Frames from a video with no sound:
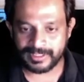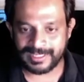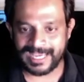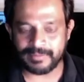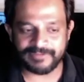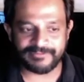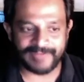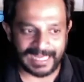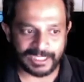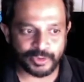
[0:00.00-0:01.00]
can be
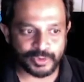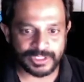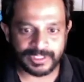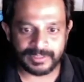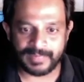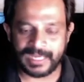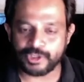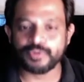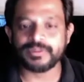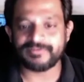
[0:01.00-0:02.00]
valued by
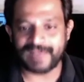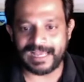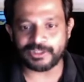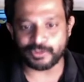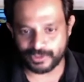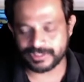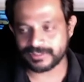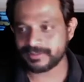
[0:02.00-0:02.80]
human values.